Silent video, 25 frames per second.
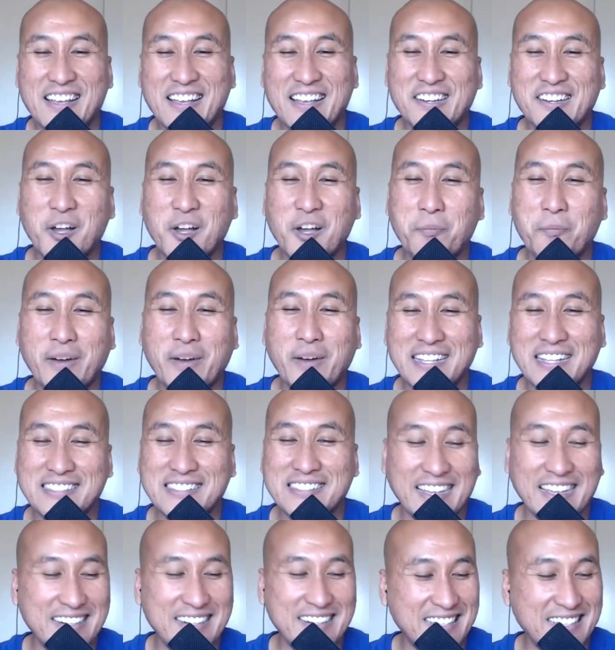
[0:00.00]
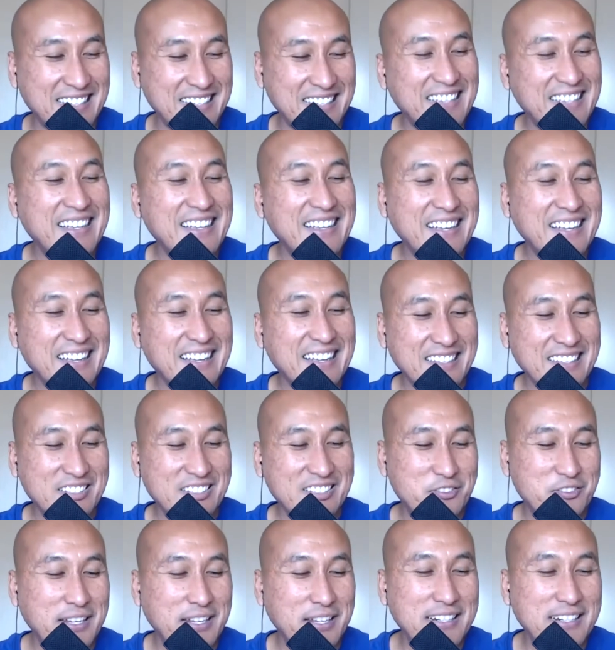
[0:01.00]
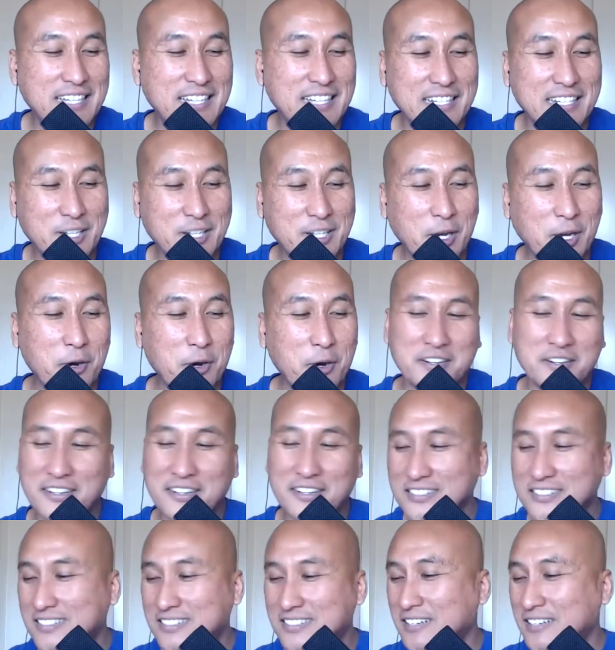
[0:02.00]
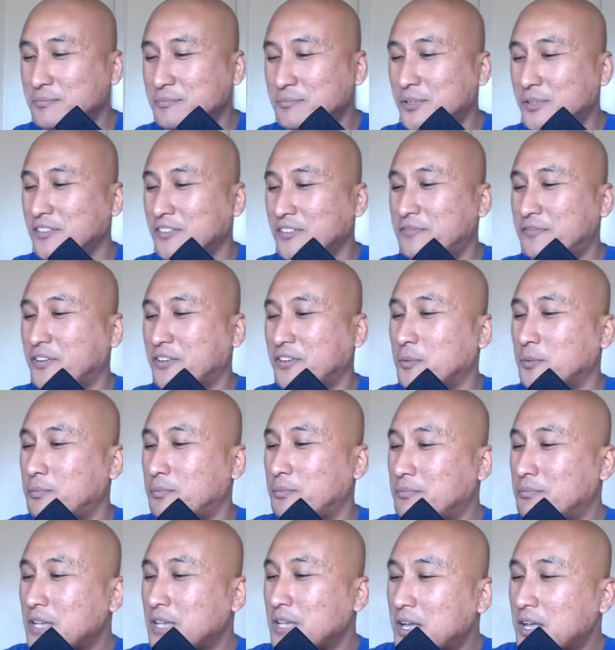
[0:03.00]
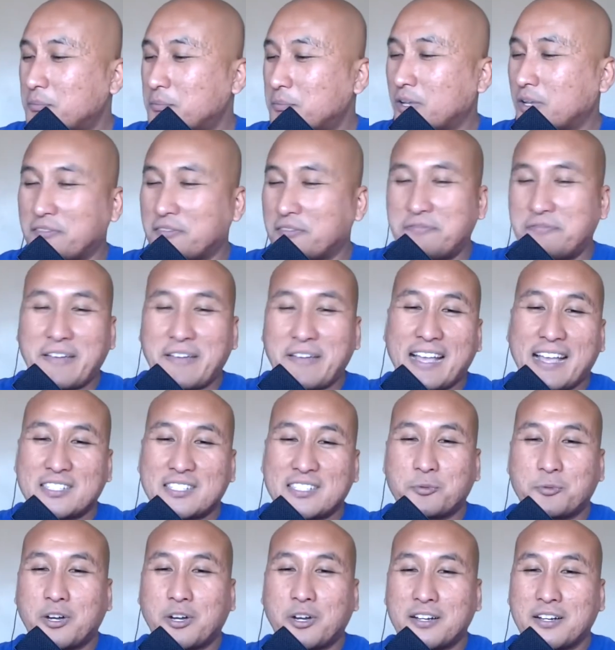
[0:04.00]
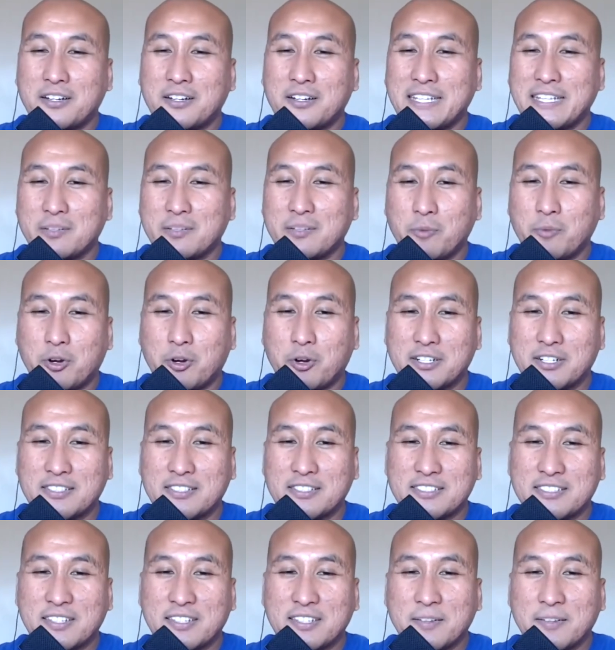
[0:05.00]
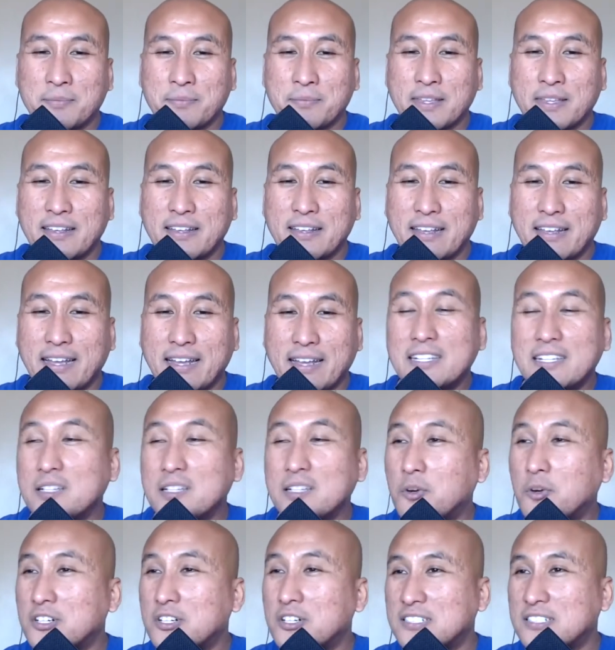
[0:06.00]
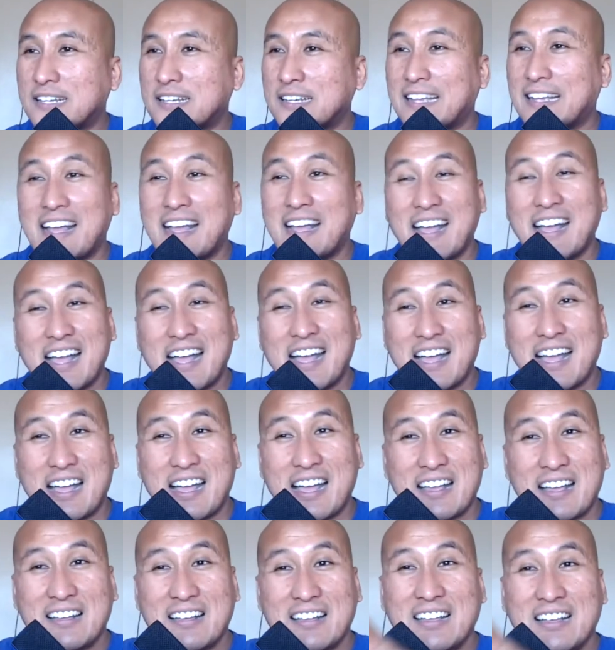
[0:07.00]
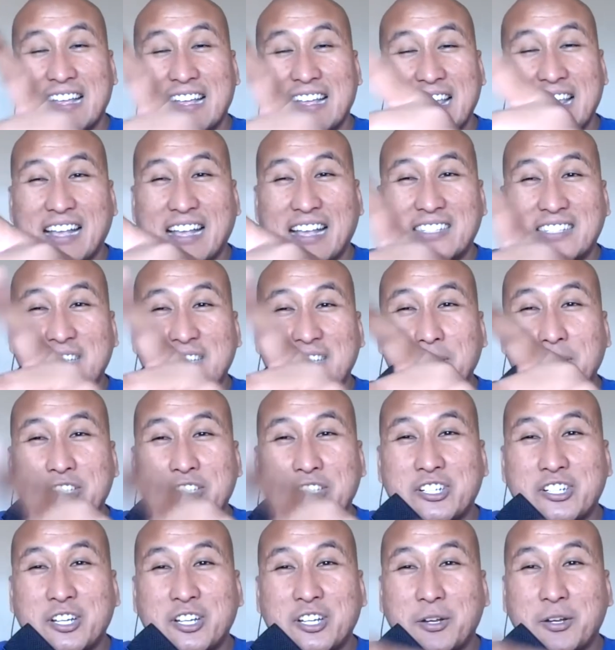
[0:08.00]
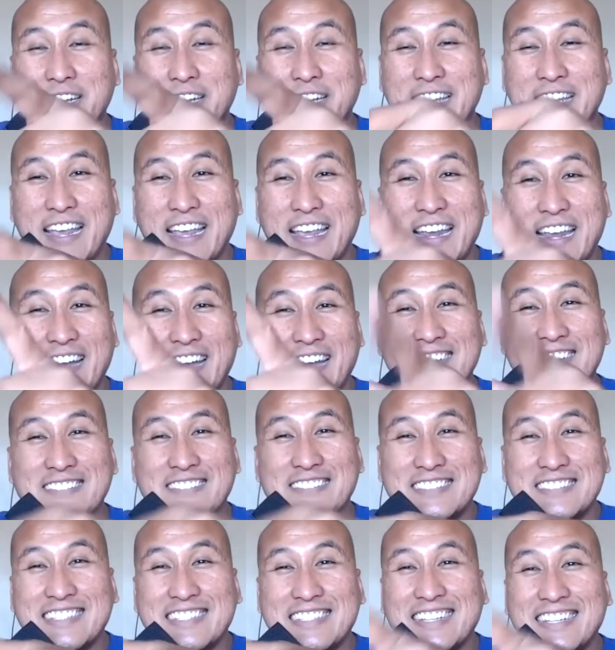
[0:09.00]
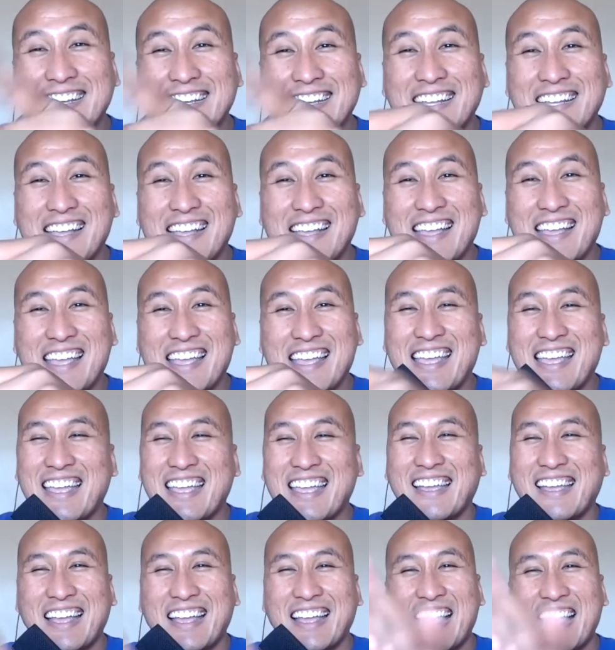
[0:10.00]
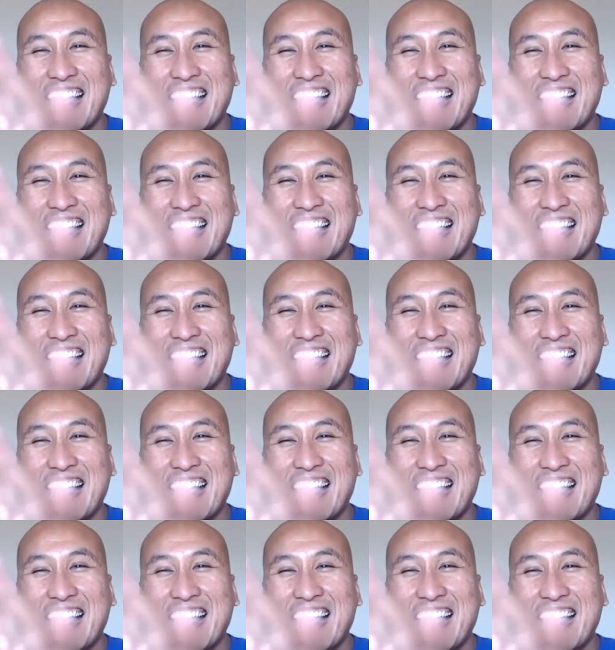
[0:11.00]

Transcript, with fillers: no pun intended. Trying to cut corners and pull pull a, pull a fast one on Neal Moritz. And Neal Moritz was like, "Aha, I see what you're doing there. Yeah.